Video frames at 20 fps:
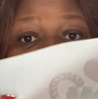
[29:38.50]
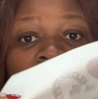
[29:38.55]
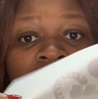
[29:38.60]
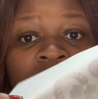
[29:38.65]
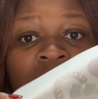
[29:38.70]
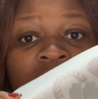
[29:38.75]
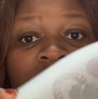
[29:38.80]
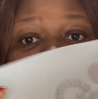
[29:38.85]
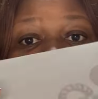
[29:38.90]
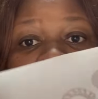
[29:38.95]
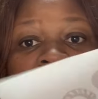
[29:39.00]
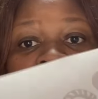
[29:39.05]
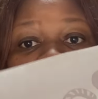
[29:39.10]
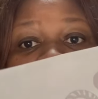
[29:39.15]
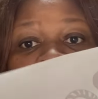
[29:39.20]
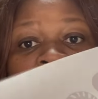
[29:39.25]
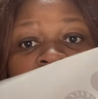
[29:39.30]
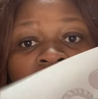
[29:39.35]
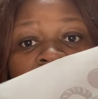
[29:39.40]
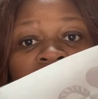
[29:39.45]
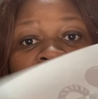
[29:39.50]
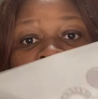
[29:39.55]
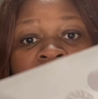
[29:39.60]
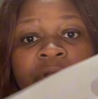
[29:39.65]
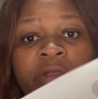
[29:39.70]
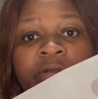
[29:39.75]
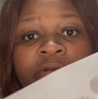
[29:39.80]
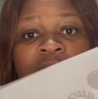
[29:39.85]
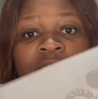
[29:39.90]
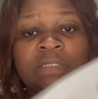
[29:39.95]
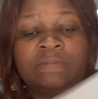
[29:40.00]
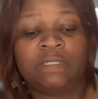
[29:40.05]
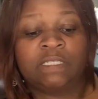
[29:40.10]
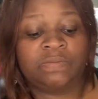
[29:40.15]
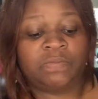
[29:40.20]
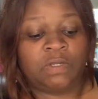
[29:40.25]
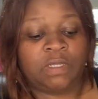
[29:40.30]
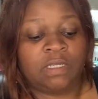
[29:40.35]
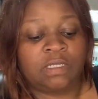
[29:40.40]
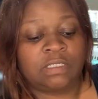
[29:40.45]
You see where the Merry Christmas
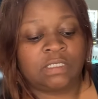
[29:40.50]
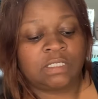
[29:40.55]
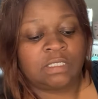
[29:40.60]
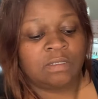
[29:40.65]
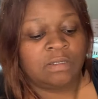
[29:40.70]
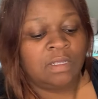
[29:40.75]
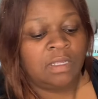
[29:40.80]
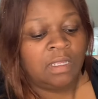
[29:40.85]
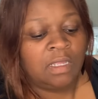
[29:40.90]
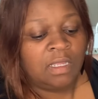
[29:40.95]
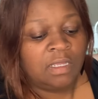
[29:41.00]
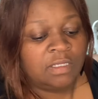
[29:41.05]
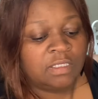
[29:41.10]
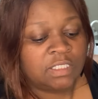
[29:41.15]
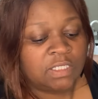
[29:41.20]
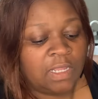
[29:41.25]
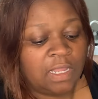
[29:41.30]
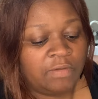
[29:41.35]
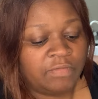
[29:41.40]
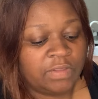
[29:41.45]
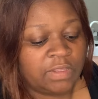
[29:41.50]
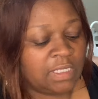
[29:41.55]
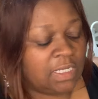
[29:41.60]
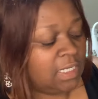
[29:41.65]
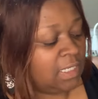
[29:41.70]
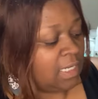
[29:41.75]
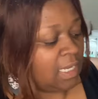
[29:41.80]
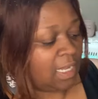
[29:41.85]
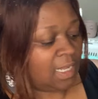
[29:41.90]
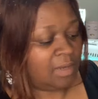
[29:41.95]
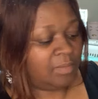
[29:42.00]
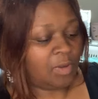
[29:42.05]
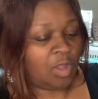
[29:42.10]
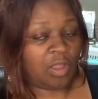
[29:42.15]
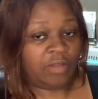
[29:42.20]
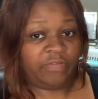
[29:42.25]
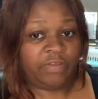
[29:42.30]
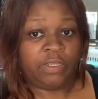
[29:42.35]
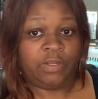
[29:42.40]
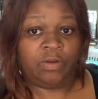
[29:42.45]
was. So everything came
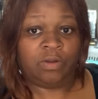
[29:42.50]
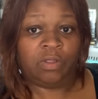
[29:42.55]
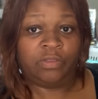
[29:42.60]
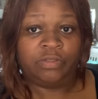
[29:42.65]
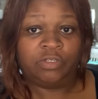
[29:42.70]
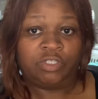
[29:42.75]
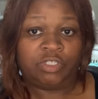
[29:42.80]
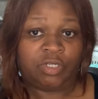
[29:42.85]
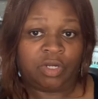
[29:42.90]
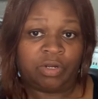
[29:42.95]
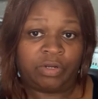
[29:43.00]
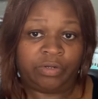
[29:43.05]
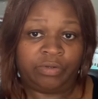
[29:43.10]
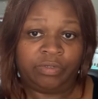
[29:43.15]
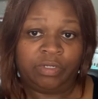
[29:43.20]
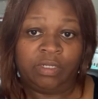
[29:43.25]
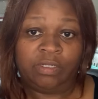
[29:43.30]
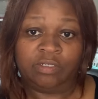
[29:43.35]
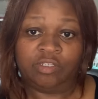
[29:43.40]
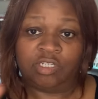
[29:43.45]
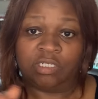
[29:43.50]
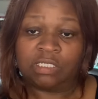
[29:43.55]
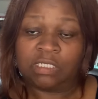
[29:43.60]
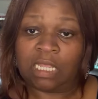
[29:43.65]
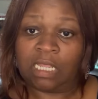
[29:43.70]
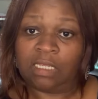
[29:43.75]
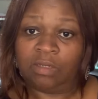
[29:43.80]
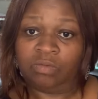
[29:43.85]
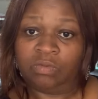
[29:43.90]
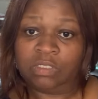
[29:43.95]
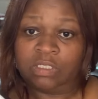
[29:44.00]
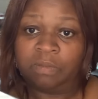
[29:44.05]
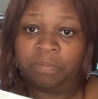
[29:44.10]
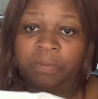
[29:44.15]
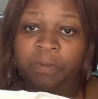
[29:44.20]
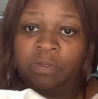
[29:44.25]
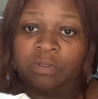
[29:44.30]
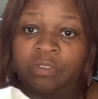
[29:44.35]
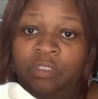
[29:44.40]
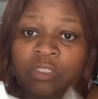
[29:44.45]
off here on the shirt, just like it was
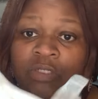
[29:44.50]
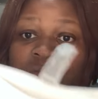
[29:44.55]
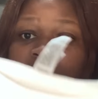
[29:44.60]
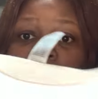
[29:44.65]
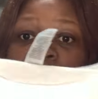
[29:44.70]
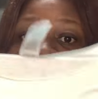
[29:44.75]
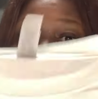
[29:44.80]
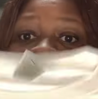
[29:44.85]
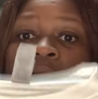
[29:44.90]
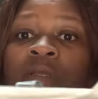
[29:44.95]
supposed to.